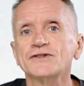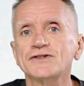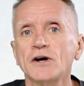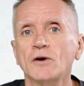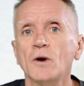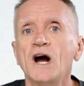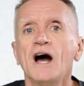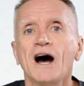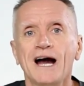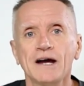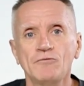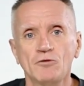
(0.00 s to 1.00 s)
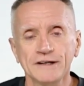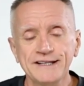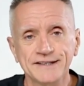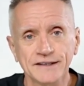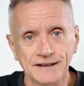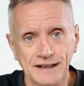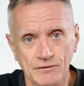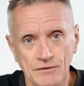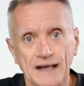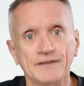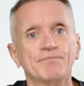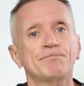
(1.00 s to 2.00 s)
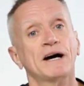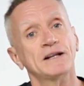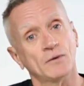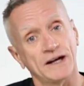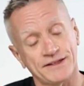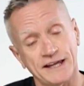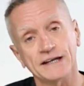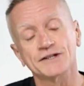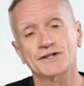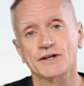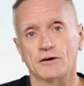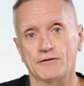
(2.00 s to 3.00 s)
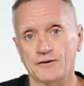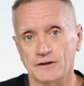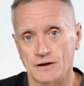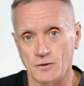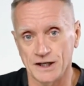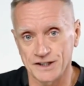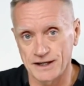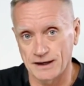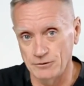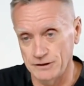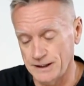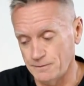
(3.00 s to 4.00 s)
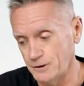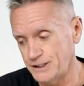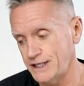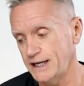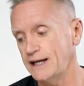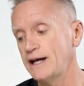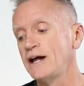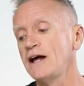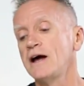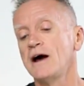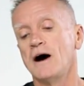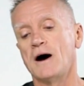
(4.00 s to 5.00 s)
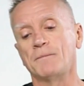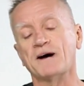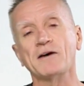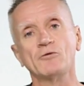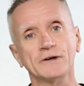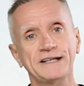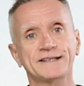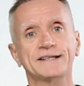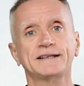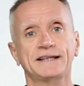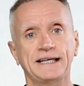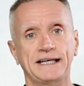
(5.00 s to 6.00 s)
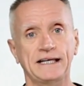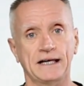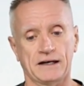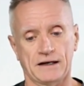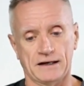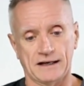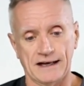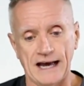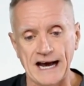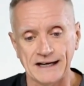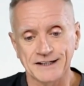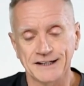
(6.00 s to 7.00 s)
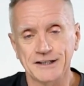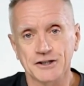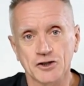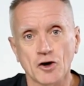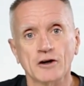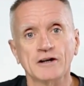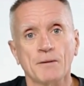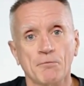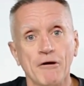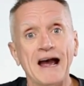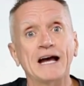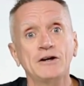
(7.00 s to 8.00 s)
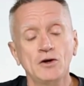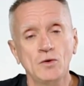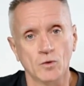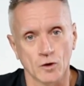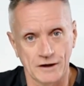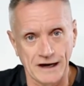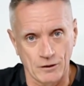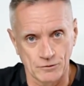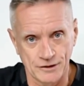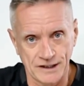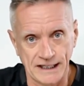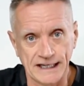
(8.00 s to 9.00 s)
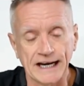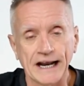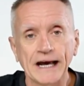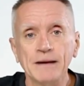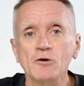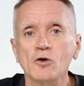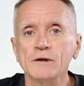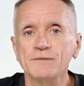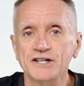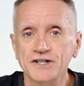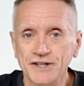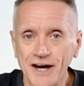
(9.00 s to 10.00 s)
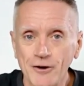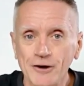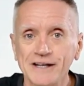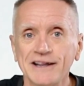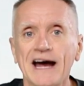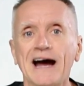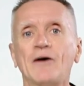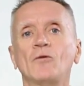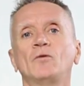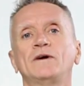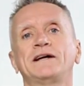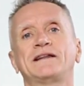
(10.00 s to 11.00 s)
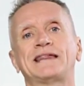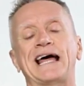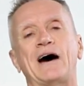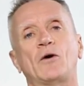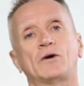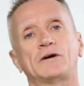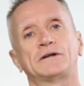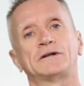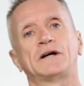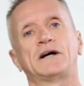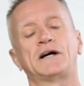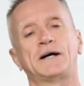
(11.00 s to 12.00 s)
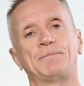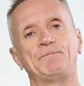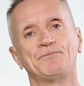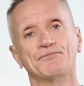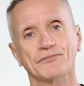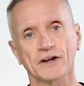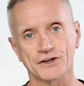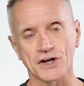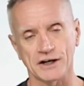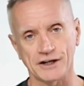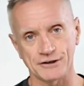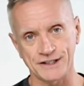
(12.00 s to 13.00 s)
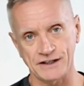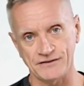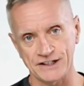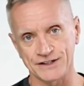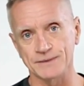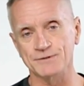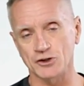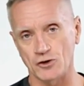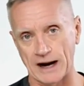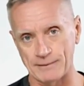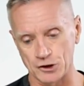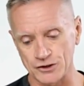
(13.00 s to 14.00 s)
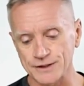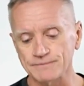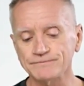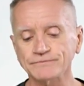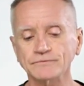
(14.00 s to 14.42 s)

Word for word: So I recently, and by the way, thanks Joe for the question. I really appreciate it. Um, I recently uh, actually started a brand new workout routine, and I am going to be sharing that with our um, John Garey TV subscribers.